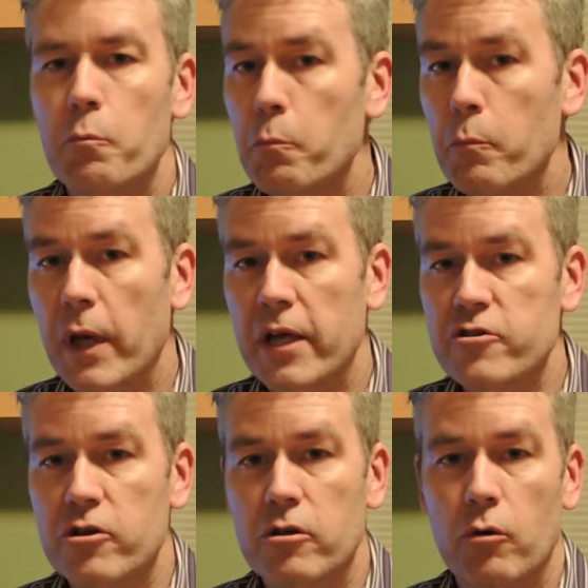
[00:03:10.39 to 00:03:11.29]

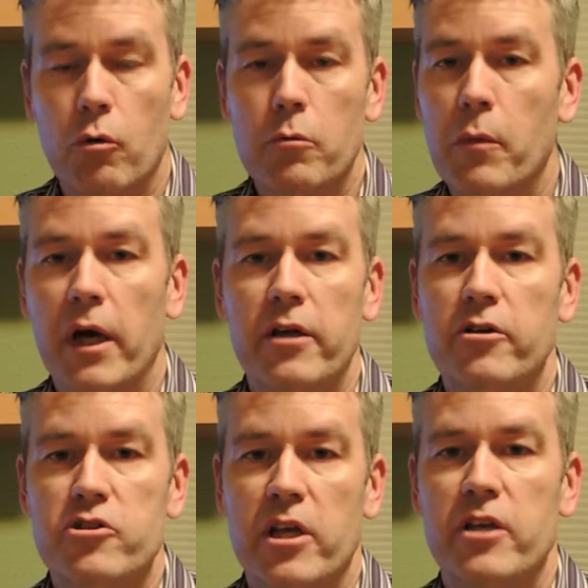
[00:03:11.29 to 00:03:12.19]
major or
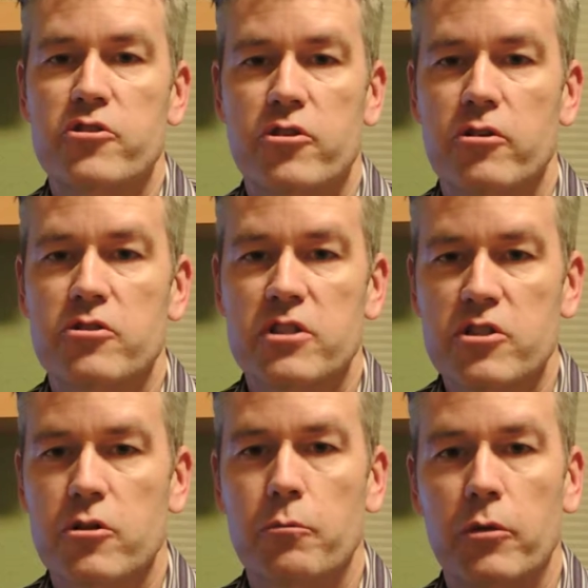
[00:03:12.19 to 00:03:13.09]
minor change to your
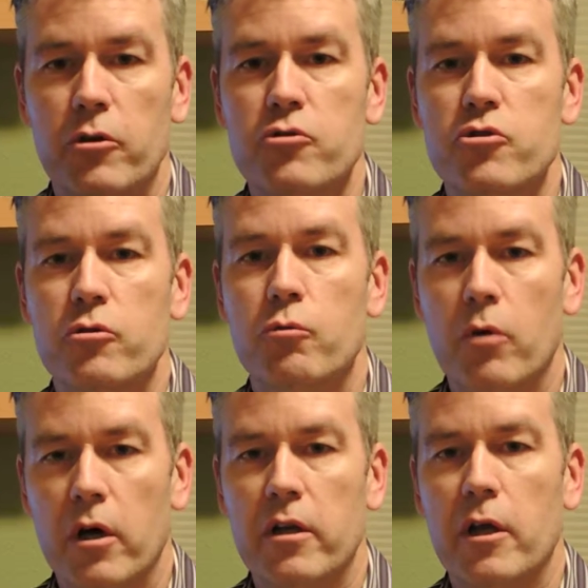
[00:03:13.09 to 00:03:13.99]
system, you should
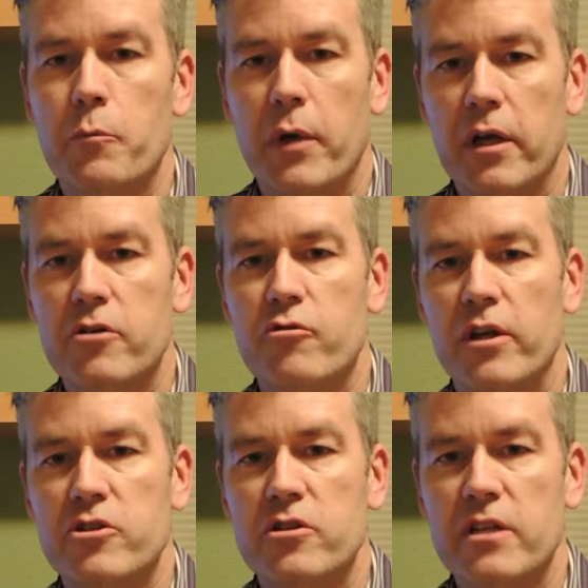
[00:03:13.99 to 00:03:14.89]
run a
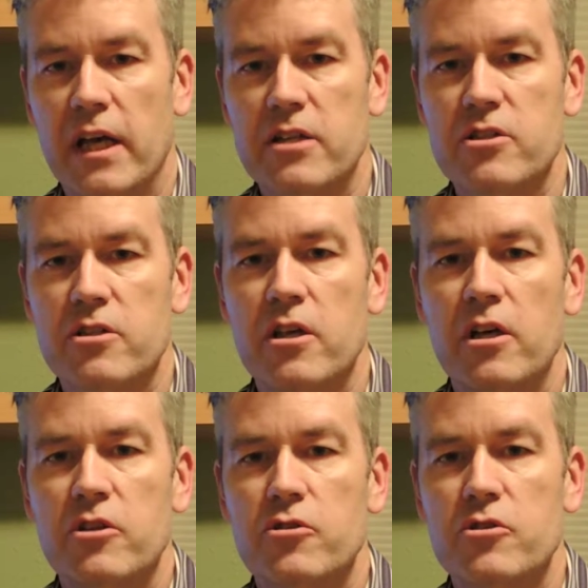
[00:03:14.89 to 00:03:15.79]
penetration test
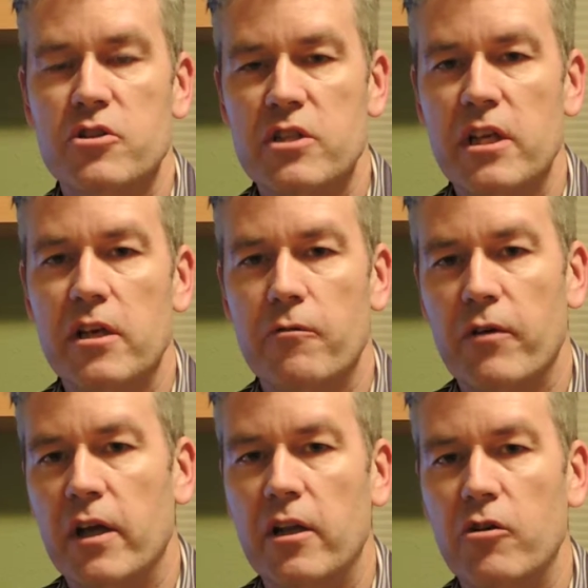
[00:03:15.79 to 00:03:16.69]
to see if
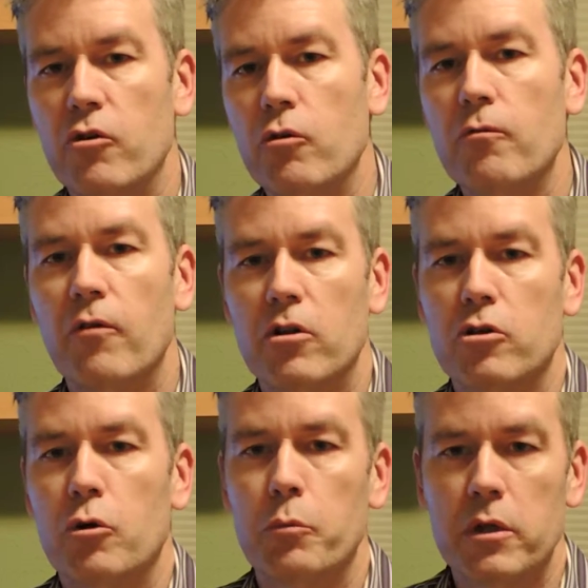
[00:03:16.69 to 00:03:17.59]
any new
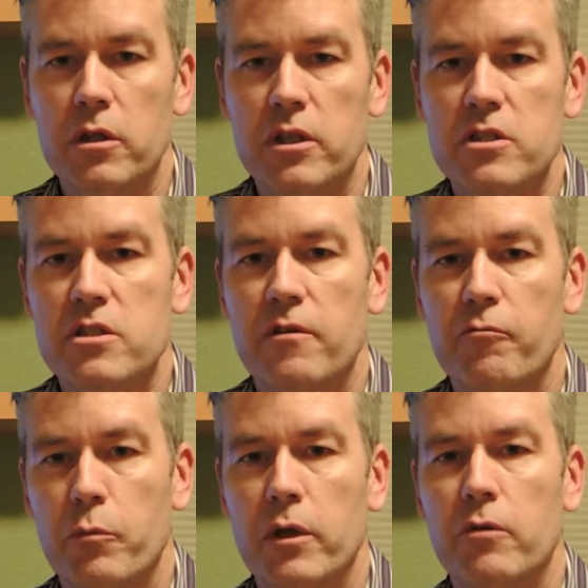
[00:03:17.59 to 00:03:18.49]
vulnerabilities
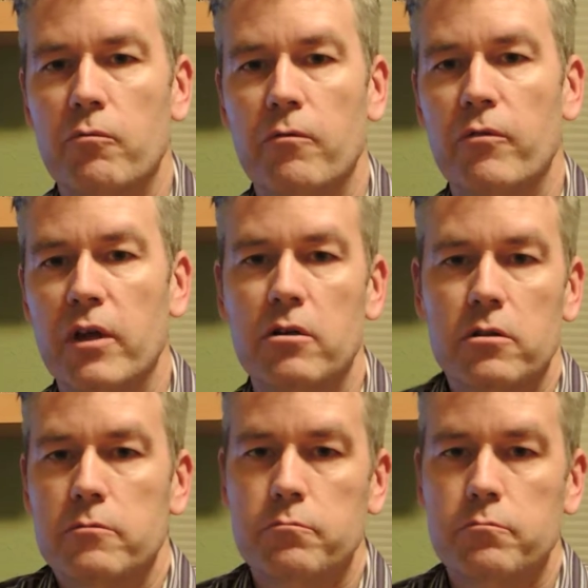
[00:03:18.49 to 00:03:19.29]
have been revealed.